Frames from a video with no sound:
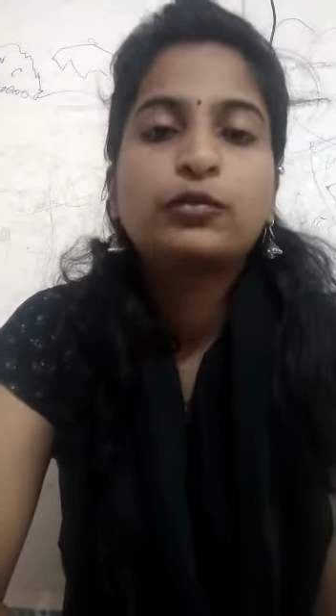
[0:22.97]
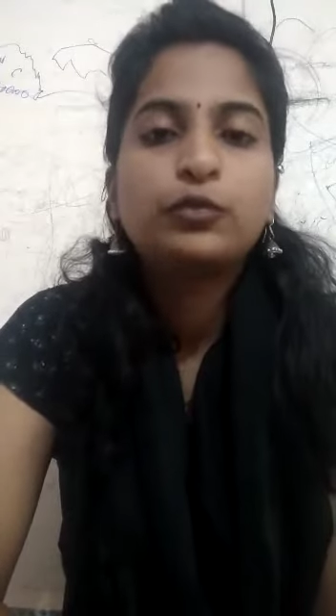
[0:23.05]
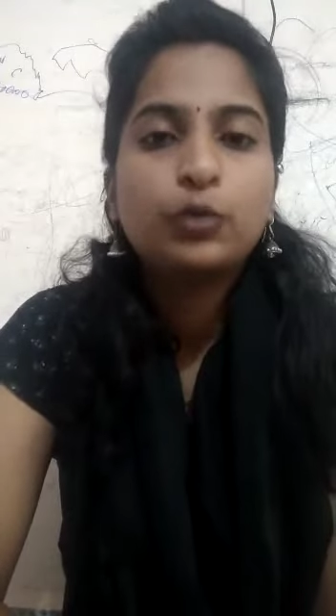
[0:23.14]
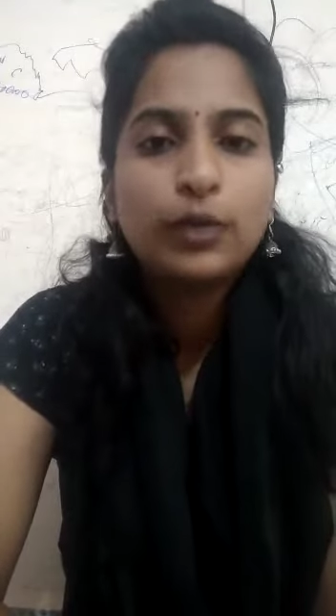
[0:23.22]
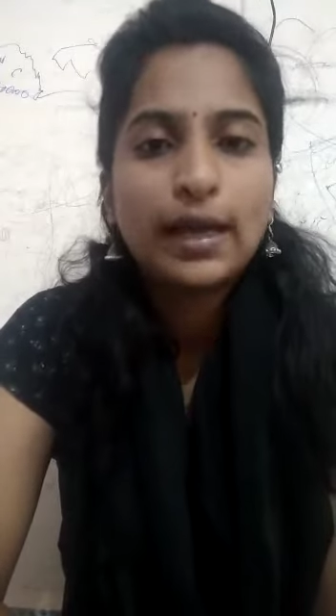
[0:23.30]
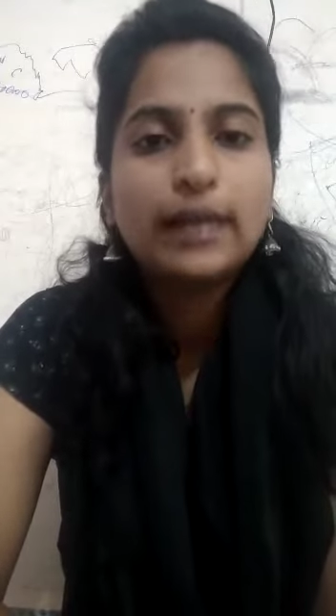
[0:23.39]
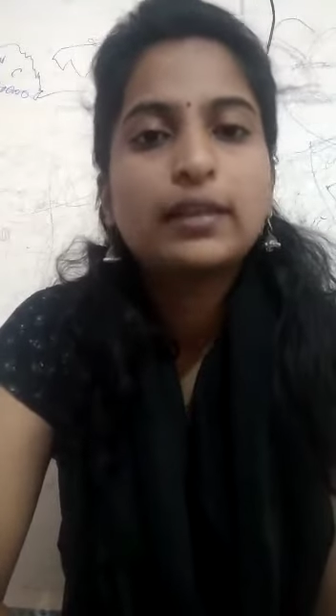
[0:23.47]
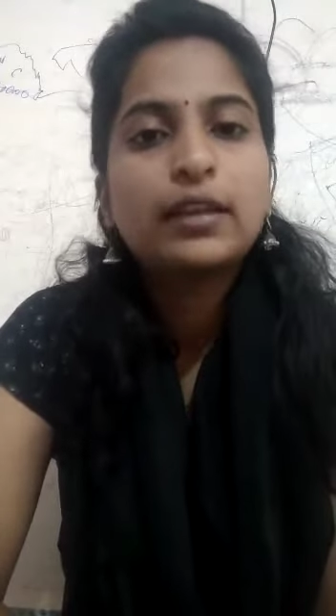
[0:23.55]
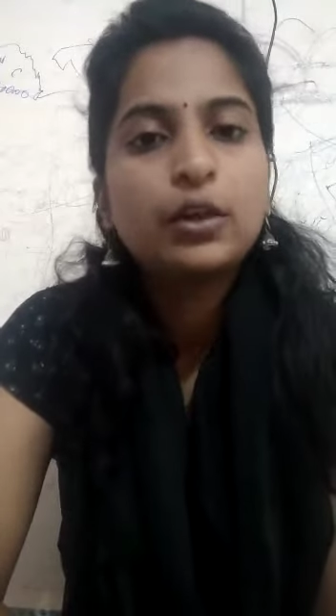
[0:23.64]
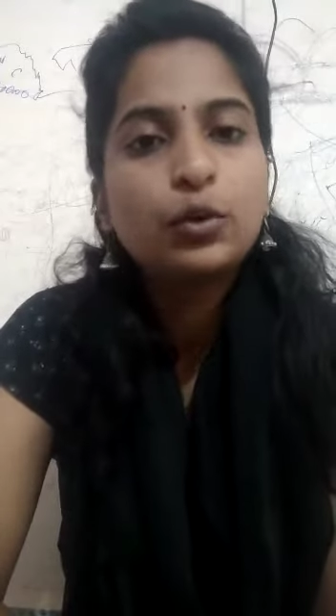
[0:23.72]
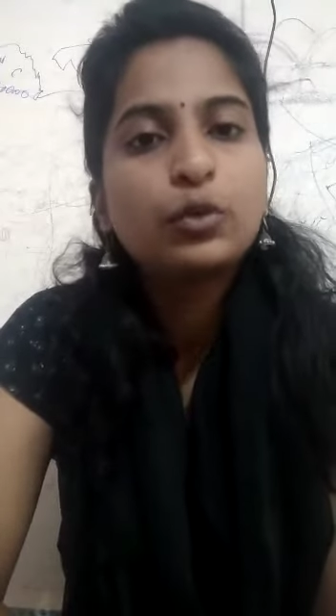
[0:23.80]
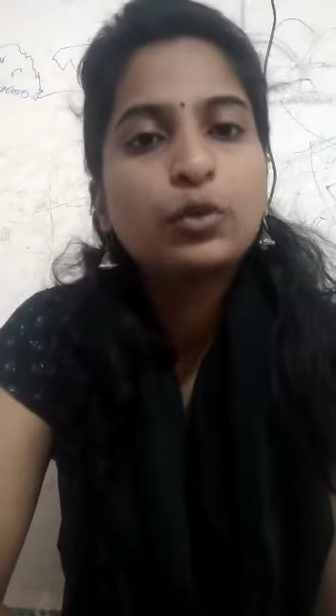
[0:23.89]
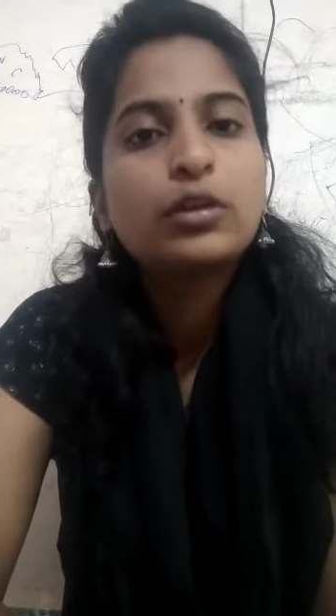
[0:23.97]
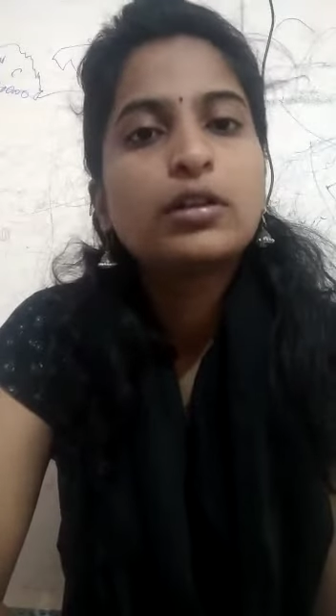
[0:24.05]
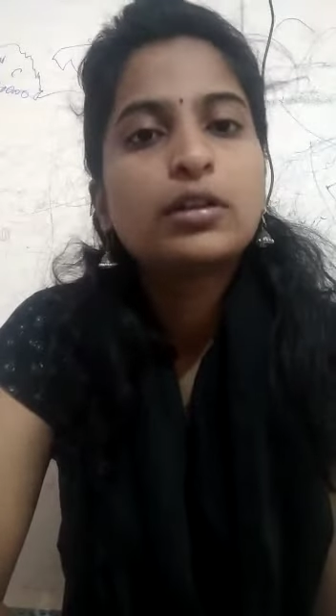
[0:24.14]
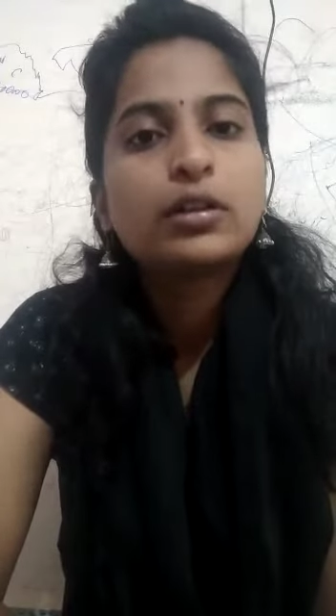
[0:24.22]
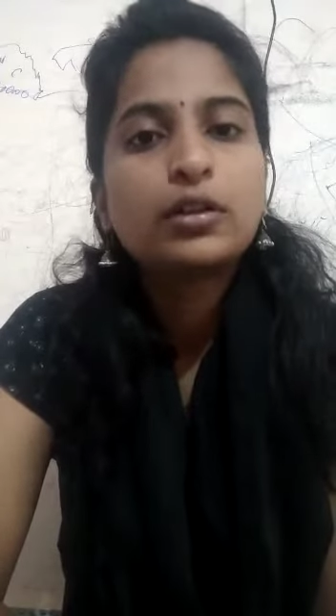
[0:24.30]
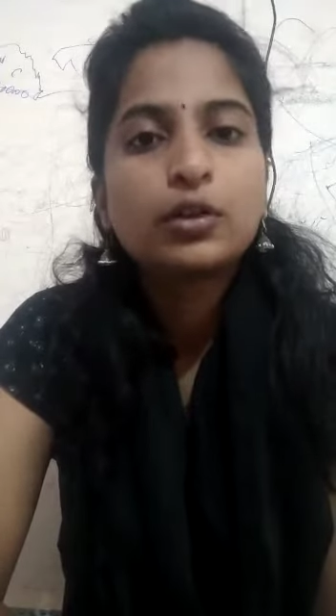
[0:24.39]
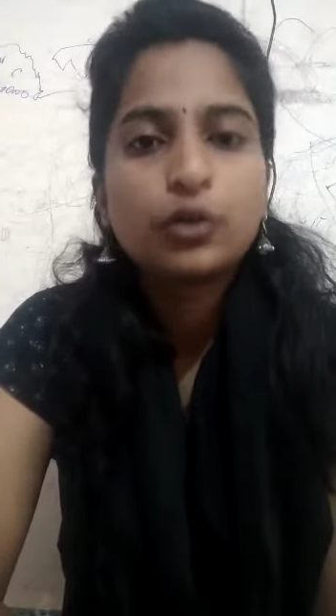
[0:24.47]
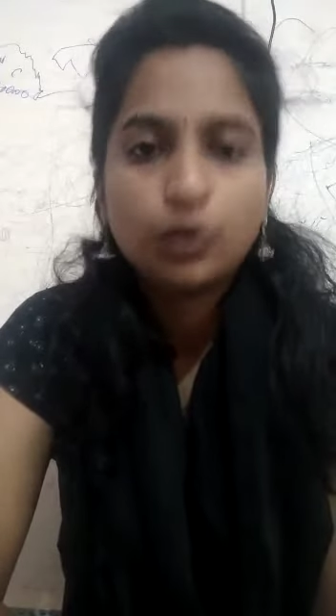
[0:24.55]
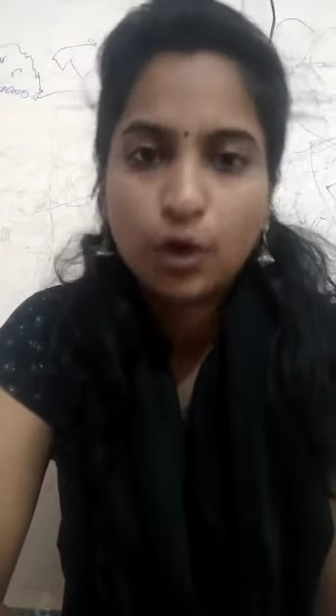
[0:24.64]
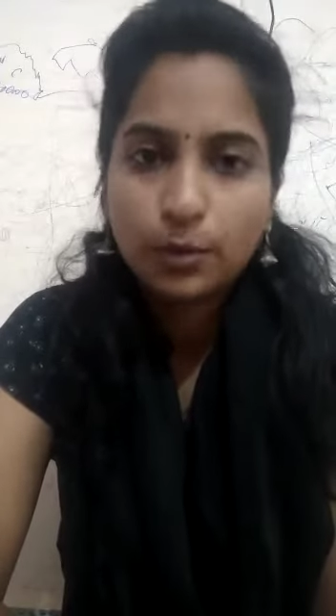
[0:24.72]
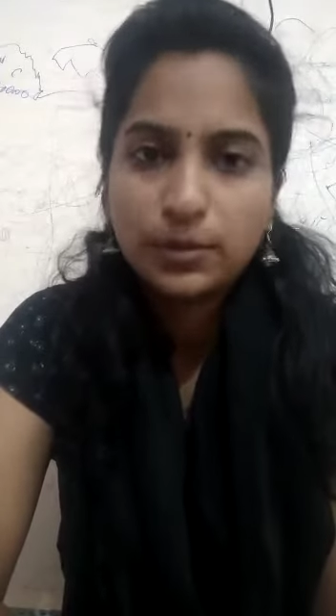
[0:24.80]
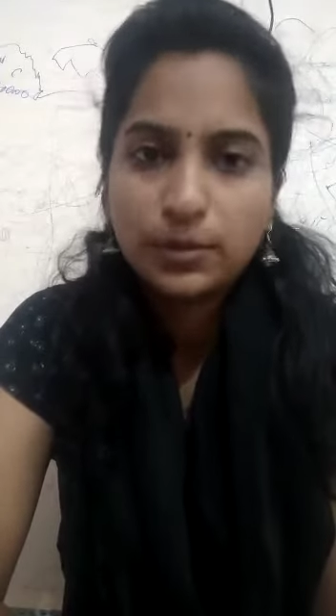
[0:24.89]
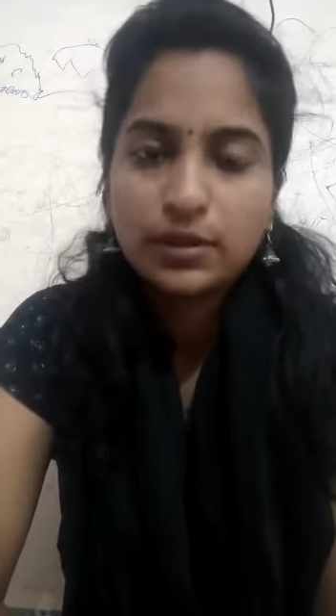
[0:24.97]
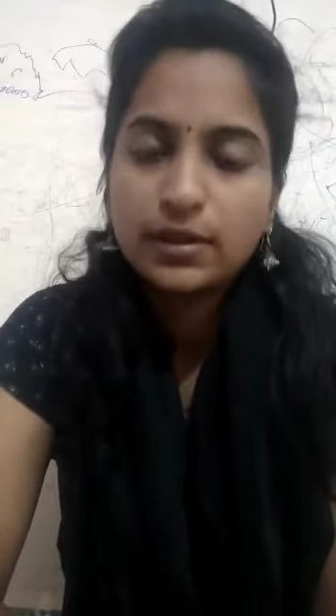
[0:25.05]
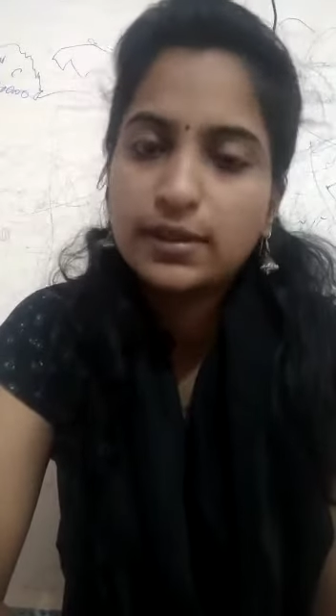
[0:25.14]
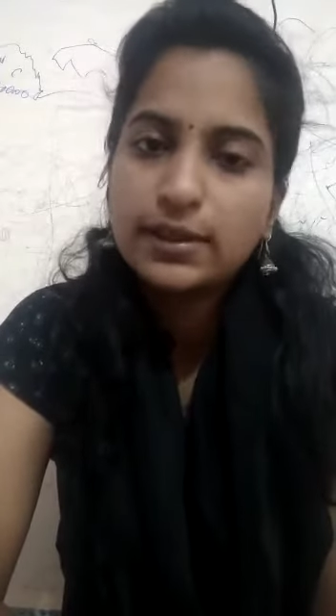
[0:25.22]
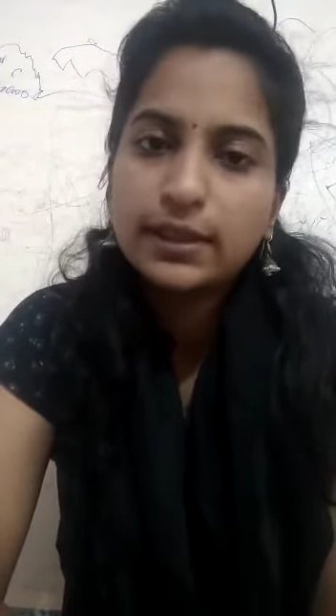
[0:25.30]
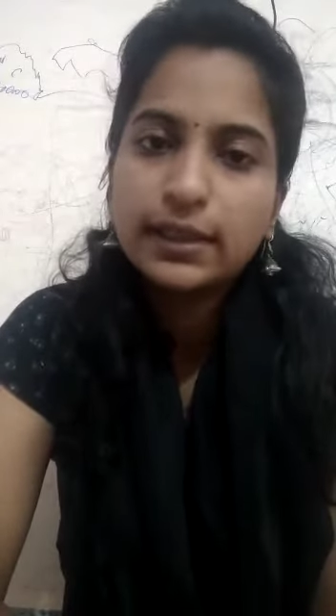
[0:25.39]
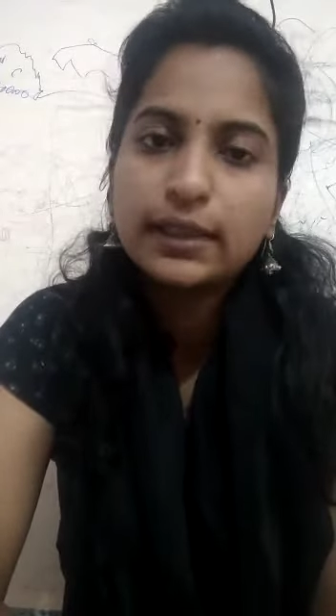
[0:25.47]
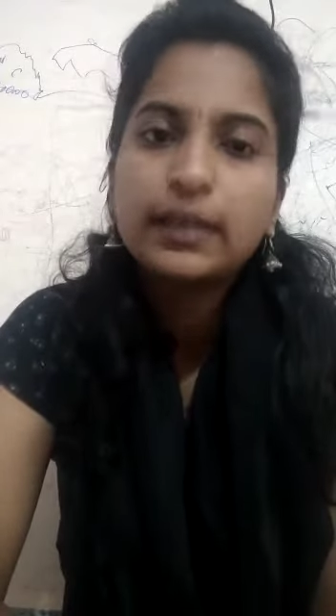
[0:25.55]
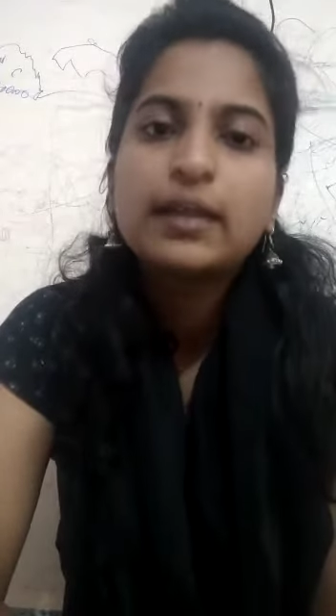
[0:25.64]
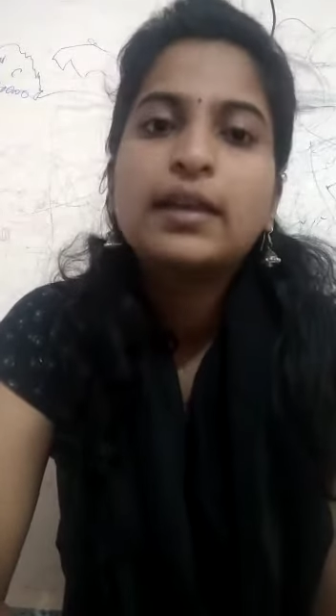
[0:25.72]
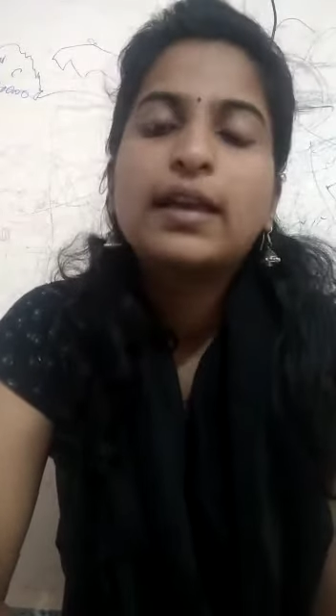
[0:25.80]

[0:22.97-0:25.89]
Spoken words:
to get the good crops, isn't it?